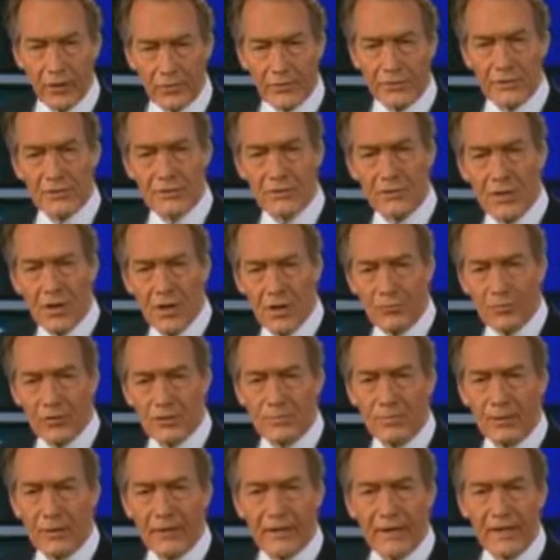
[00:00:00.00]
illness
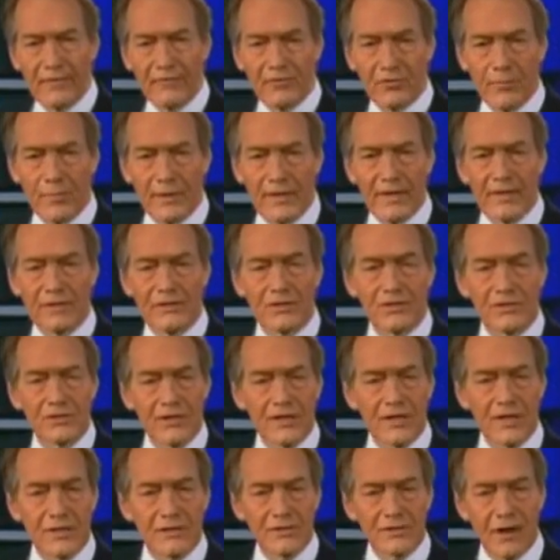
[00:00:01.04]
was believed to be a
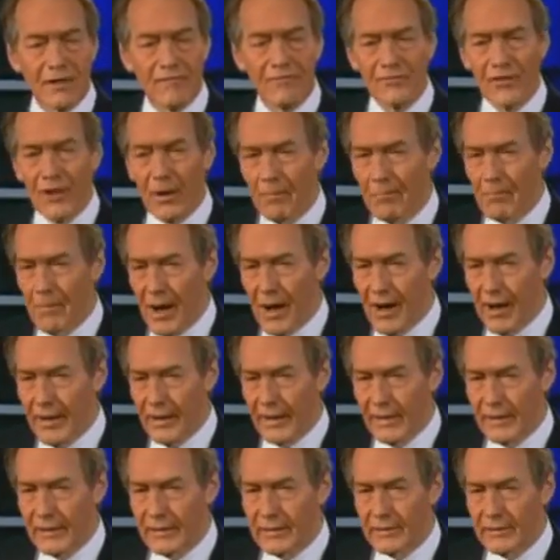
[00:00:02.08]
disease of the
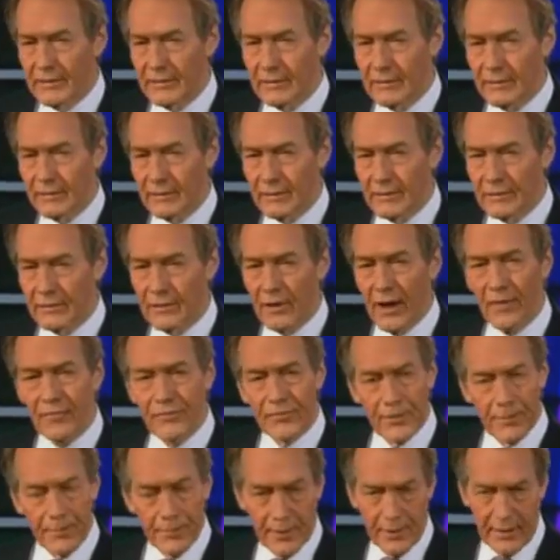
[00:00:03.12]
mind,
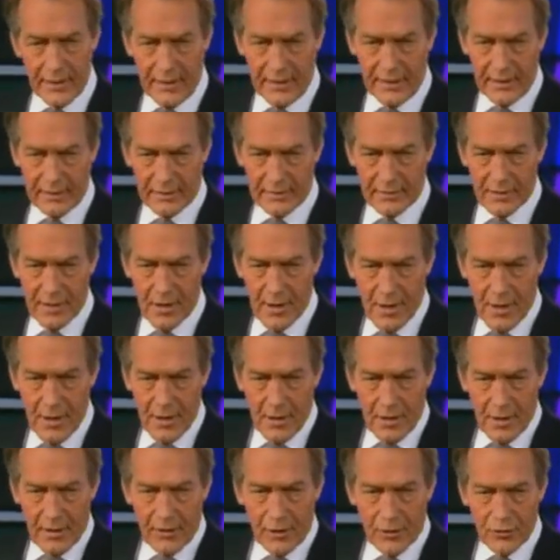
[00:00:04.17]
not the brain.
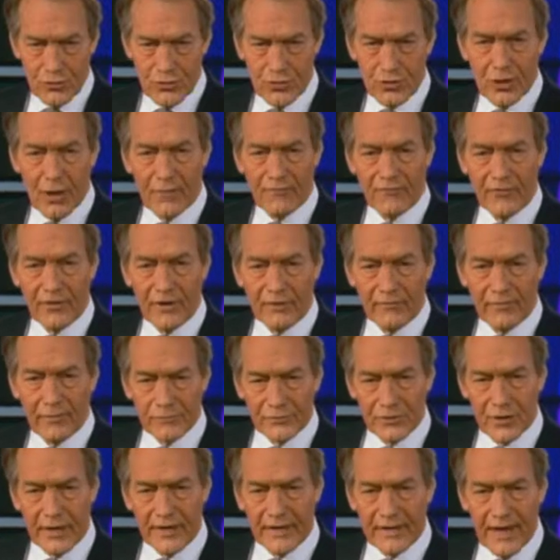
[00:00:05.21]
Those suffering
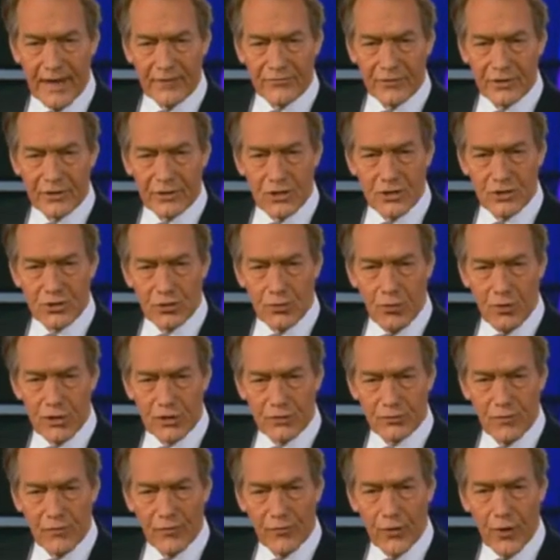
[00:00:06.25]
from psychiatric
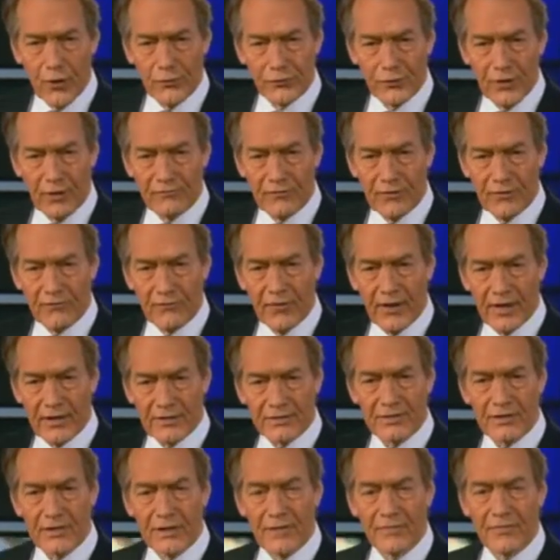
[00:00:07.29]
disorders were thought to have
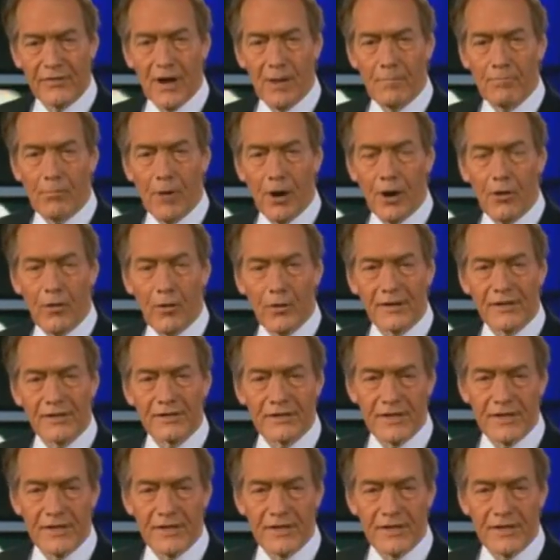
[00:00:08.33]
defects in their moral